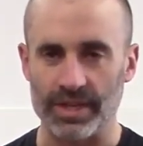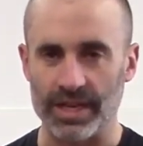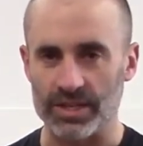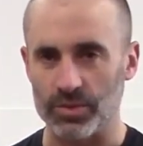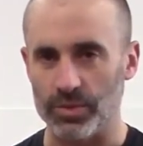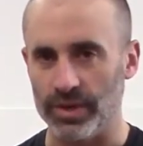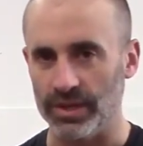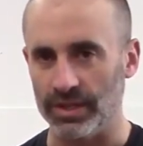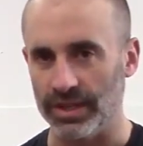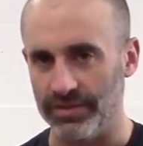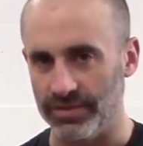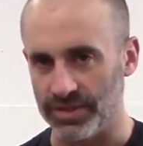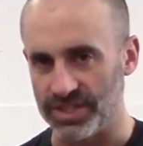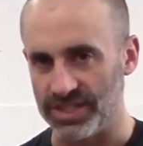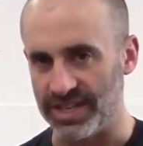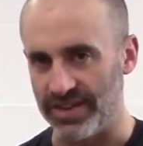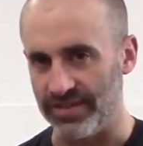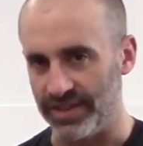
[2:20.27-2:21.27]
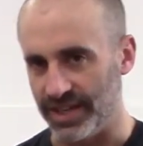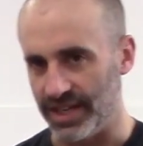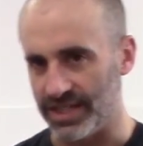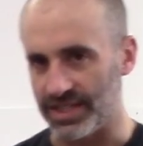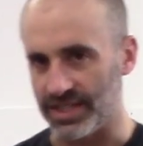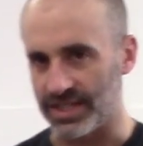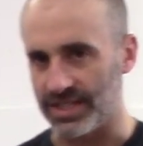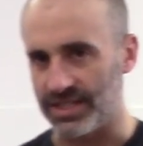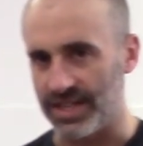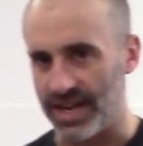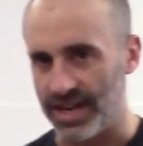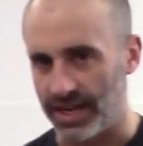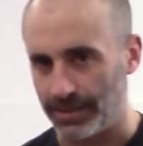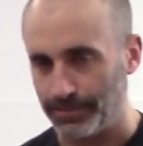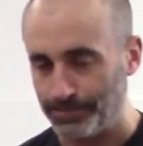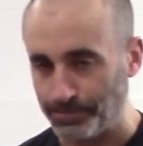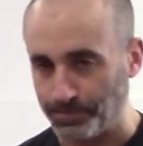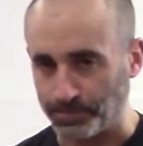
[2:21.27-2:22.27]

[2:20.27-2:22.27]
That's where level 7 gets exciting.